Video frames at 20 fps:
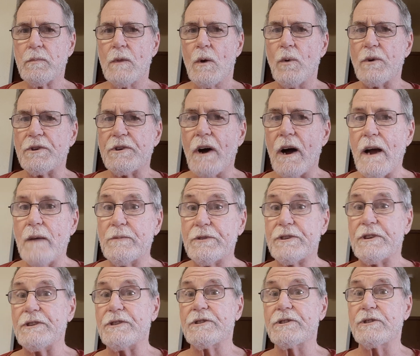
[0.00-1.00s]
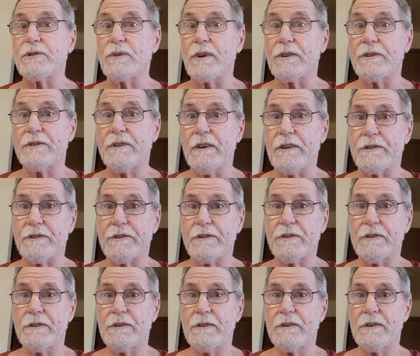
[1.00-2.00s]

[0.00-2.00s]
When time ceases to exist,